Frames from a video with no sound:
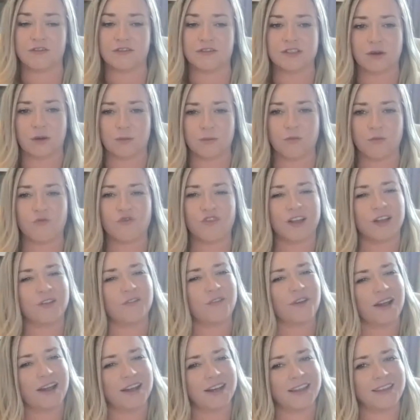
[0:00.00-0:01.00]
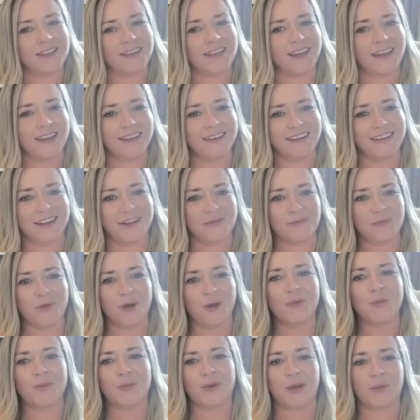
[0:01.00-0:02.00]
So I'm rewriting that
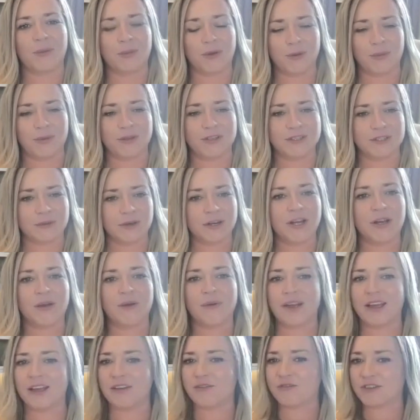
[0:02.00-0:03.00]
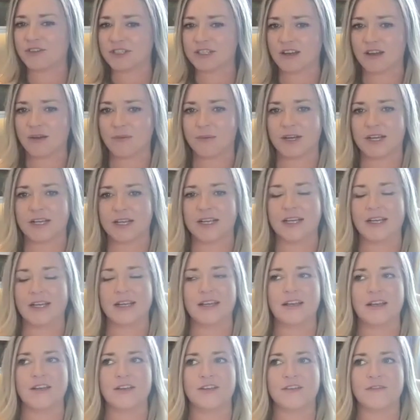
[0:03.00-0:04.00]
moment by moment. So every time I
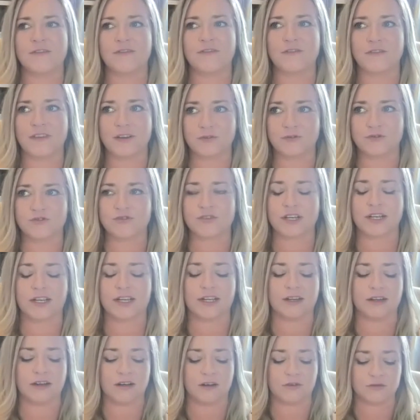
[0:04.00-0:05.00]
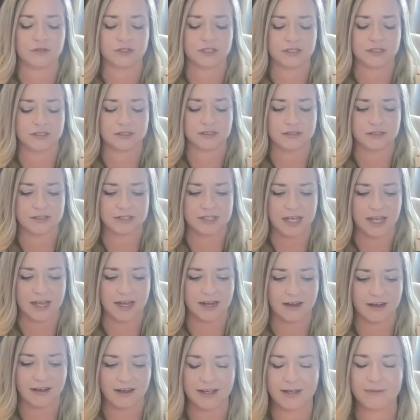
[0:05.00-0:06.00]
feel triggered, I'll just
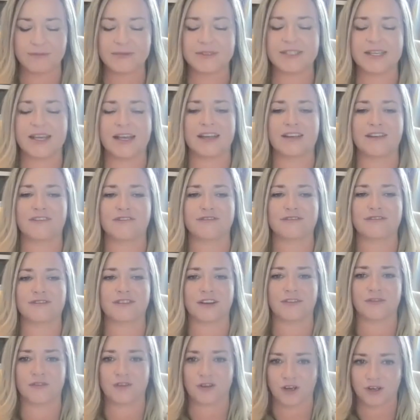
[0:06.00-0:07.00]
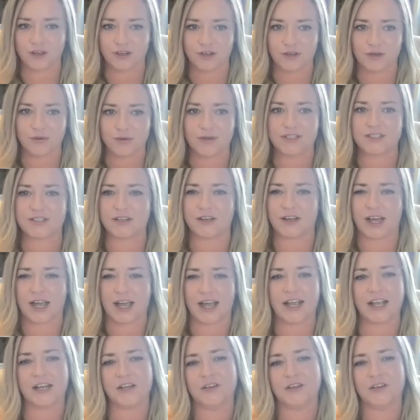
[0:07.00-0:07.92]
say, I am safe. I've got you. It's okay.